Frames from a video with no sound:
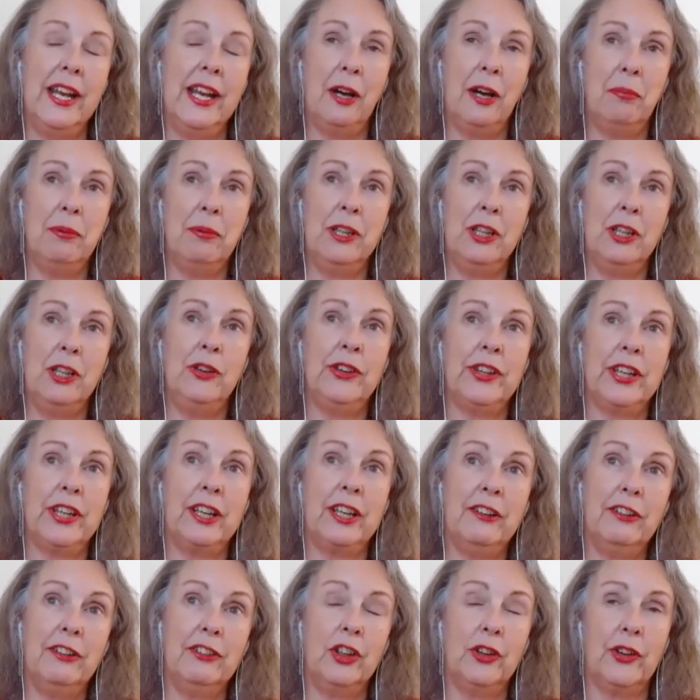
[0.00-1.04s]
And in helping
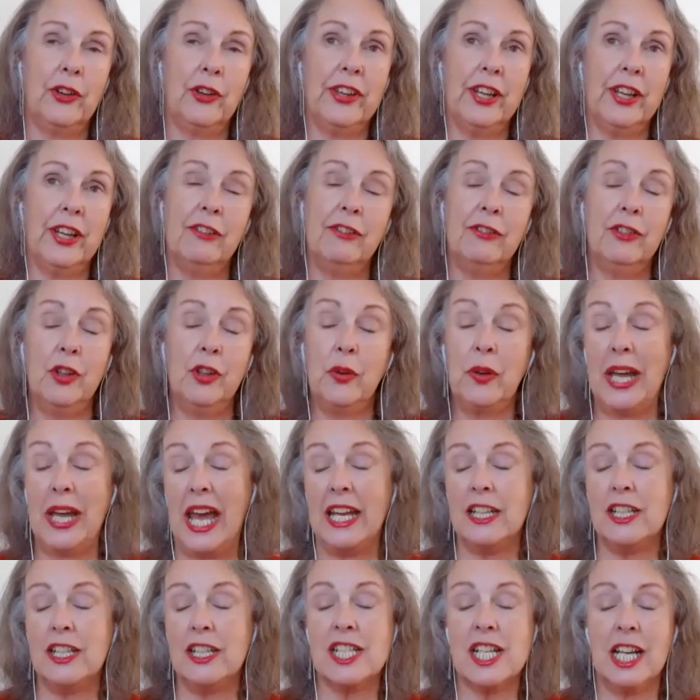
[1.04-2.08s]
yourself, you
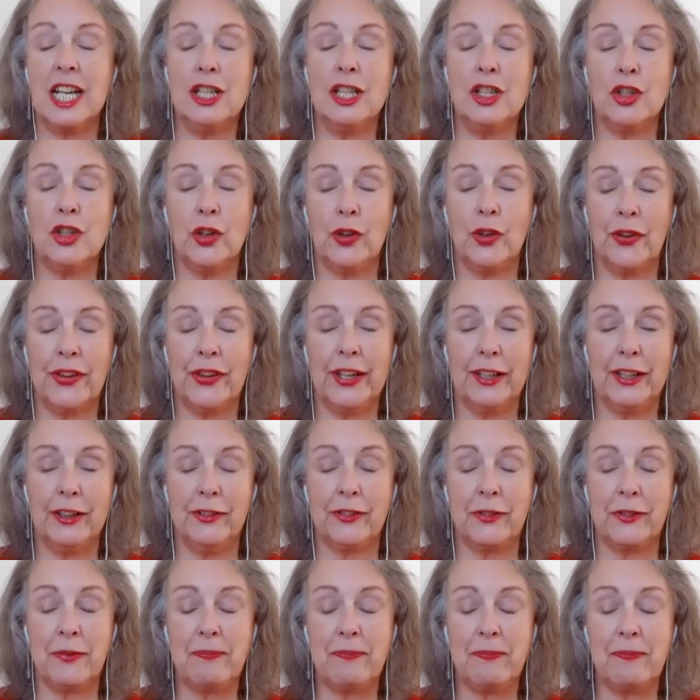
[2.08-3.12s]
can change
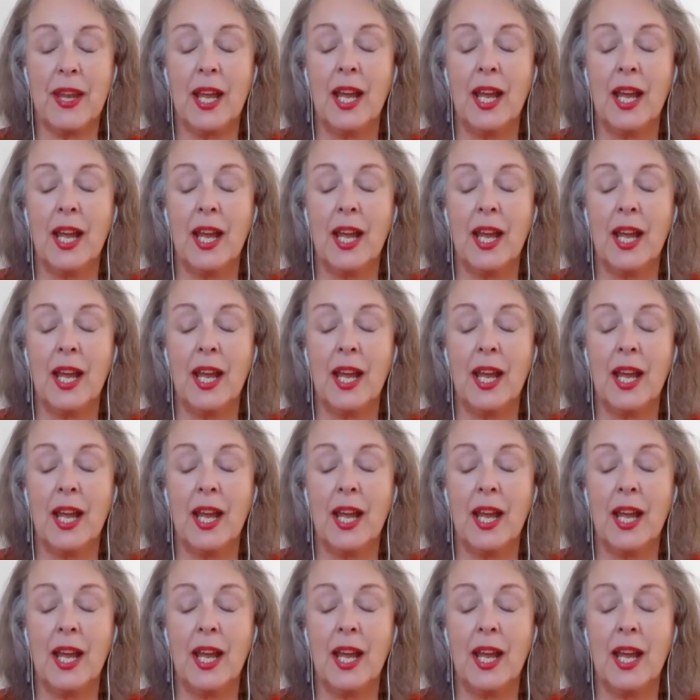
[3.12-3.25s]
yourself.